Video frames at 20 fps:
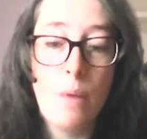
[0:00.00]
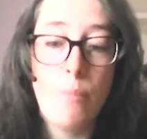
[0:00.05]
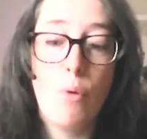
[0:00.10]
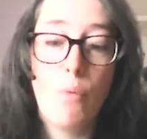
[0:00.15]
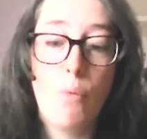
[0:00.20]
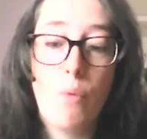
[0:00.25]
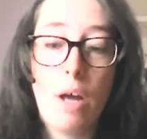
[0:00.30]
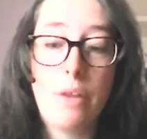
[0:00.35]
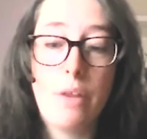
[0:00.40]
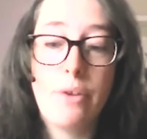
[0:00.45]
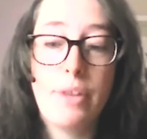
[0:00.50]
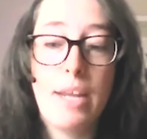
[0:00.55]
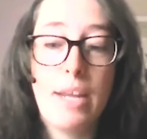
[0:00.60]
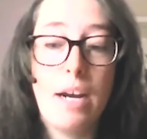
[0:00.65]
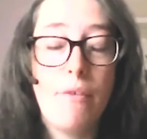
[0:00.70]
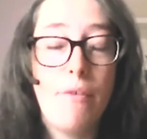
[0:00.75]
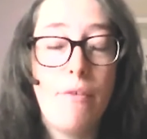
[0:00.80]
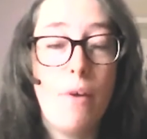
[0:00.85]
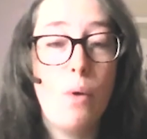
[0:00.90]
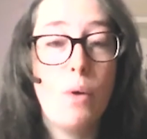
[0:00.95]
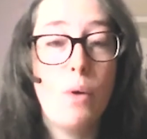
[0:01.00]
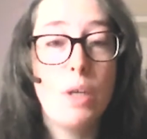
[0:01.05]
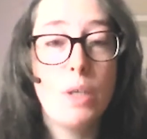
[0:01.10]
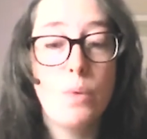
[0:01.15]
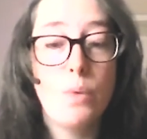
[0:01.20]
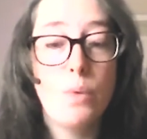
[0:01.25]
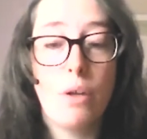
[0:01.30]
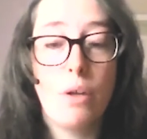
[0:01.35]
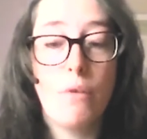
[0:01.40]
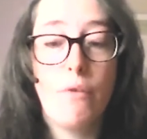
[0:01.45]
but rather their focus
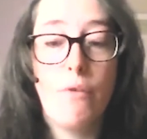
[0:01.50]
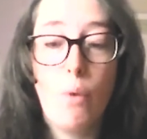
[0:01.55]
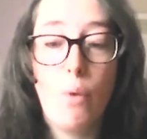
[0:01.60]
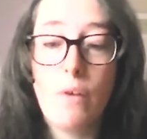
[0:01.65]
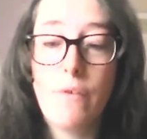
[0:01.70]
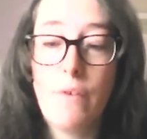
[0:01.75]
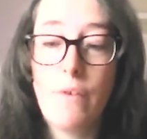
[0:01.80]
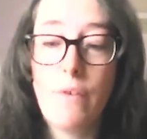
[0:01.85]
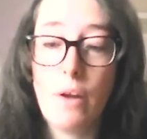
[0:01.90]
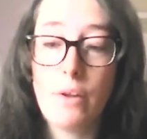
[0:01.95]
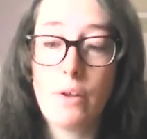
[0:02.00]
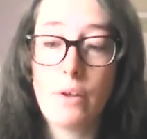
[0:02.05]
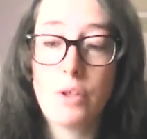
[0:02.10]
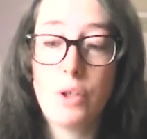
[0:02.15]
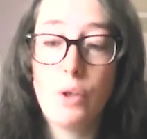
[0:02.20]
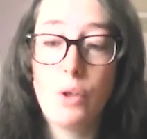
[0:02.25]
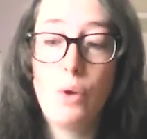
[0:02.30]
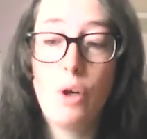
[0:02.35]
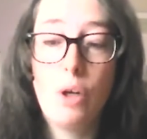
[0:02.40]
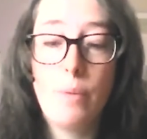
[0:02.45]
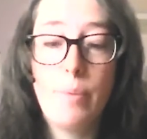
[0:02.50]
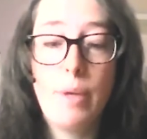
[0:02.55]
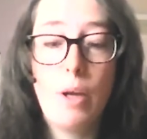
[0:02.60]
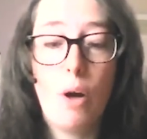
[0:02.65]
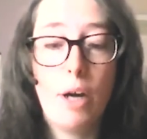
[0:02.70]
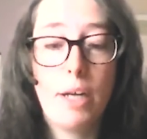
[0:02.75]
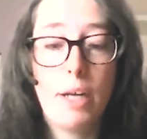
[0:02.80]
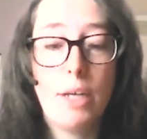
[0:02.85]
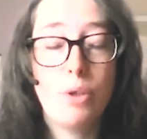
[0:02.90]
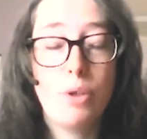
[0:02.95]
was on forefathers who could be
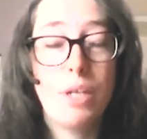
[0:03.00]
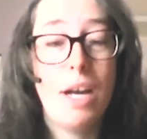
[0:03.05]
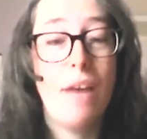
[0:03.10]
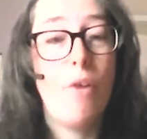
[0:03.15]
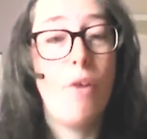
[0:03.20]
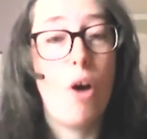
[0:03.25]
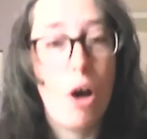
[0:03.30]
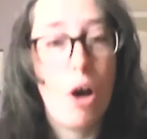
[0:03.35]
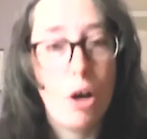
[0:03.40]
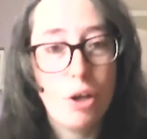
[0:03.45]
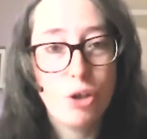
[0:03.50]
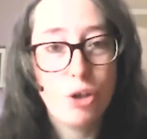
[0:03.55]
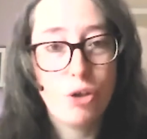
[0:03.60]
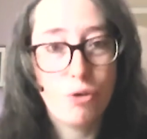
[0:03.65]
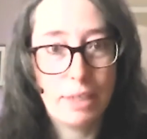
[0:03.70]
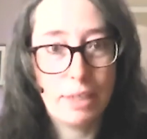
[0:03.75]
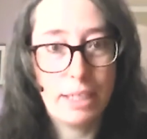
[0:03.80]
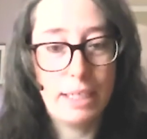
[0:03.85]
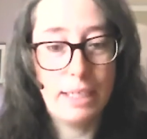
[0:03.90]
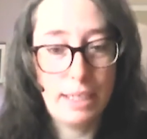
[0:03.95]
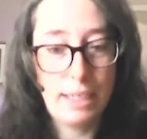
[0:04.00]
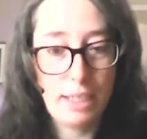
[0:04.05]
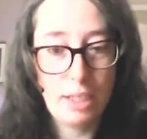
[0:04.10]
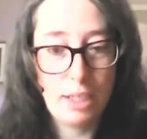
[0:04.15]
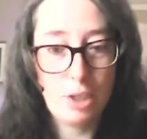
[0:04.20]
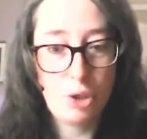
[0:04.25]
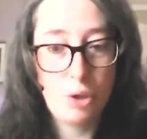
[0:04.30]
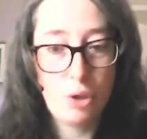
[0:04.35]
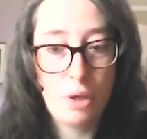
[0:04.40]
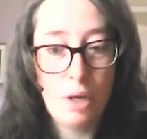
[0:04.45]
argued to have Austrian
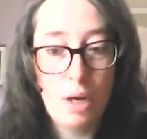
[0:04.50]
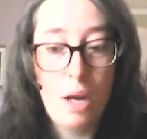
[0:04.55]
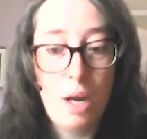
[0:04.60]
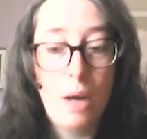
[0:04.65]
lineage,